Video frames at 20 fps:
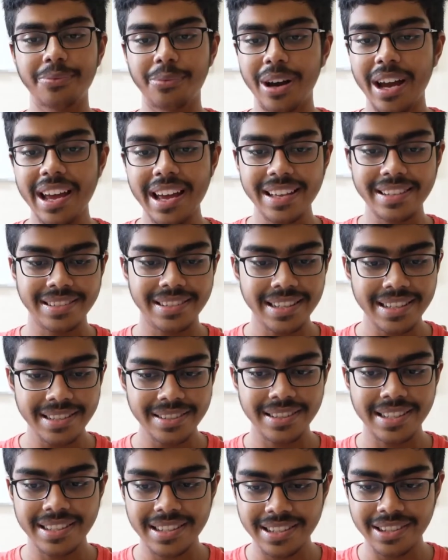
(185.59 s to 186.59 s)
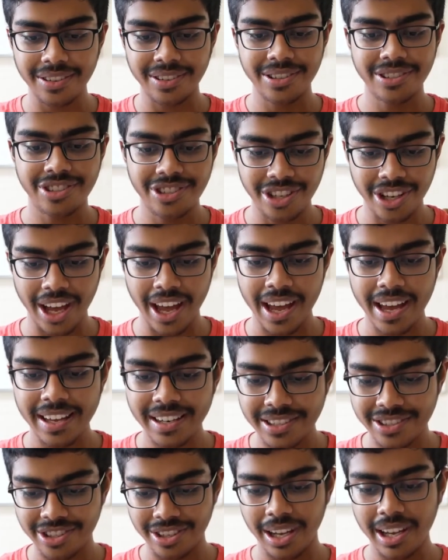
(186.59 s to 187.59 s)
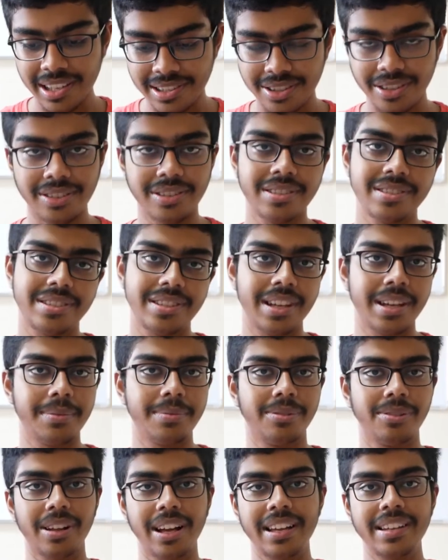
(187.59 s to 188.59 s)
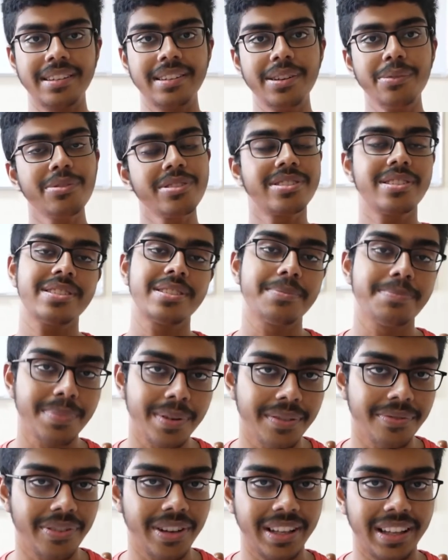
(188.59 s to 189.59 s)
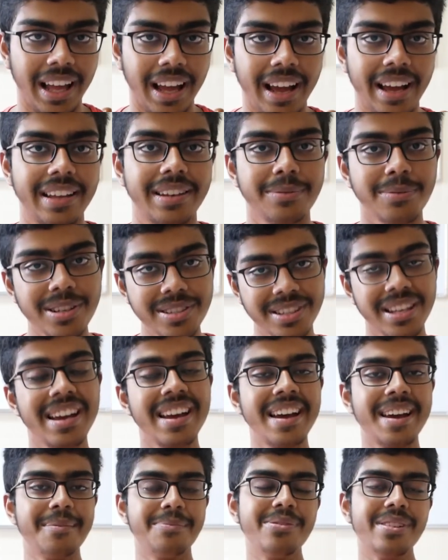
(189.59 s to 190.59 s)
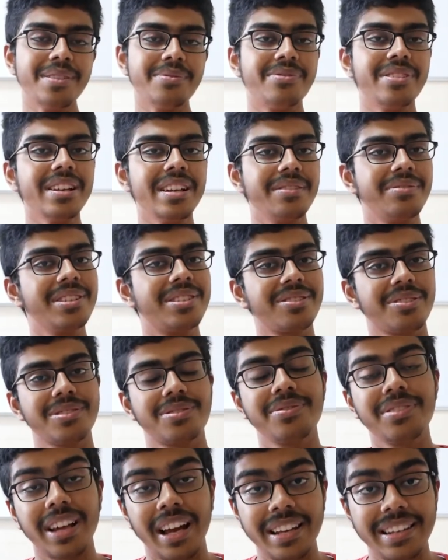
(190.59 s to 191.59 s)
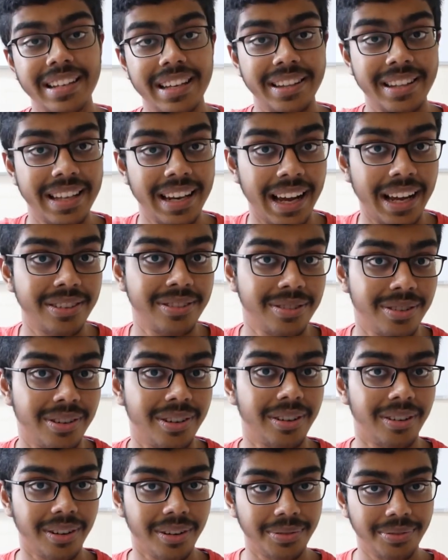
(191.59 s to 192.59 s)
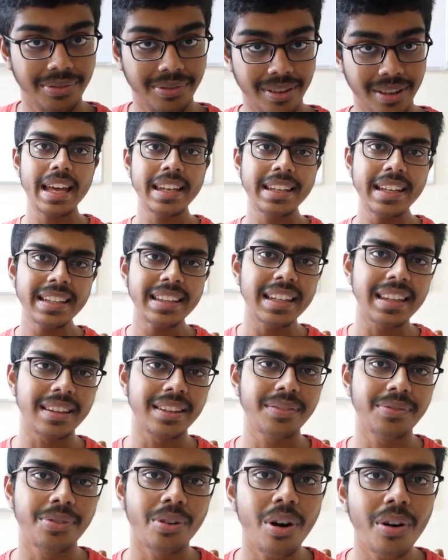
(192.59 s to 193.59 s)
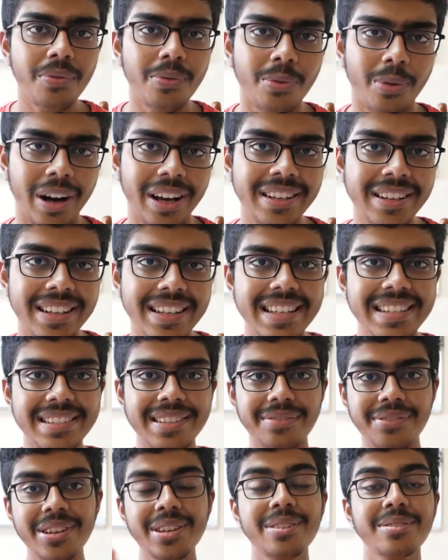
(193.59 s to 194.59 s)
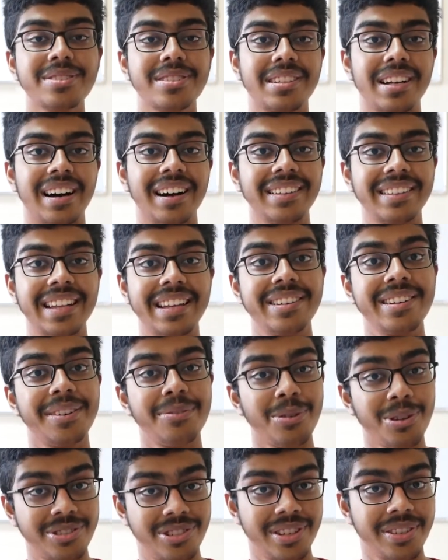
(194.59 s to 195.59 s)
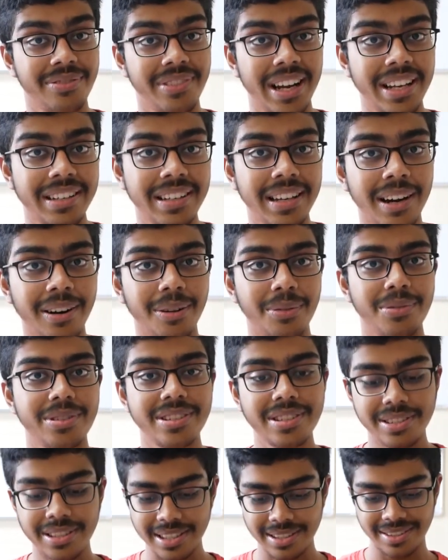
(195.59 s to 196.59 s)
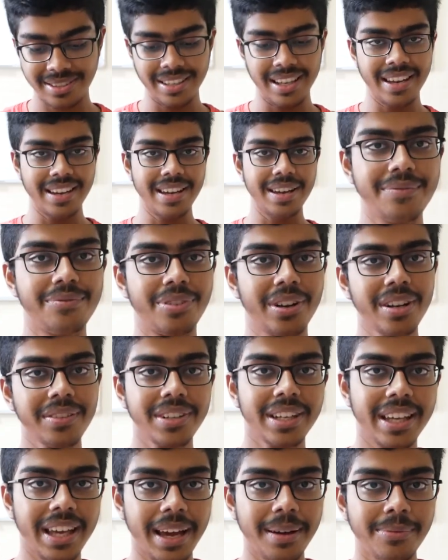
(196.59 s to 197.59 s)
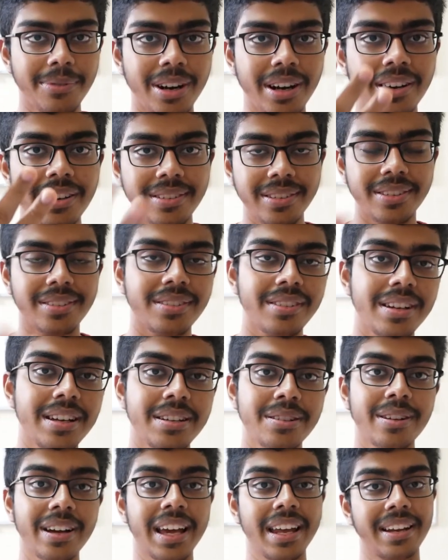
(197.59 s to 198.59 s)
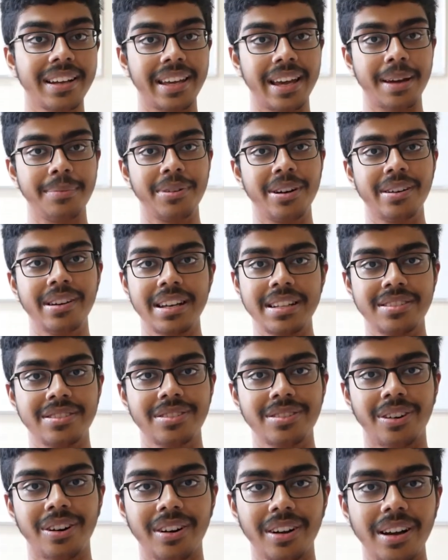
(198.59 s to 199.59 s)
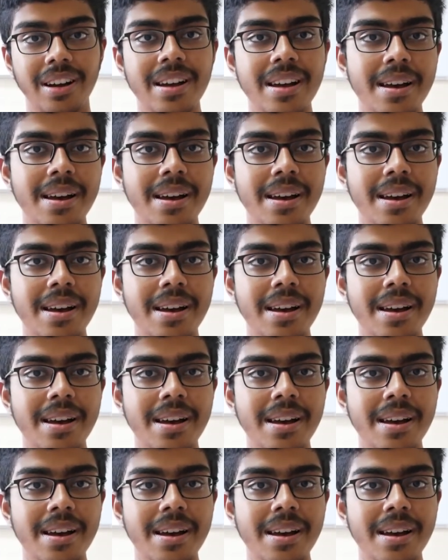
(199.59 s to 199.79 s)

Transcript: Where is this? This is on a chair and the chair is on a table. And it was just the perfect height. It was a really resourceful idea that I thought of. And then the fourth one is the video style that you're watching right now, which is just in front of the camera, you look at the camera and talk.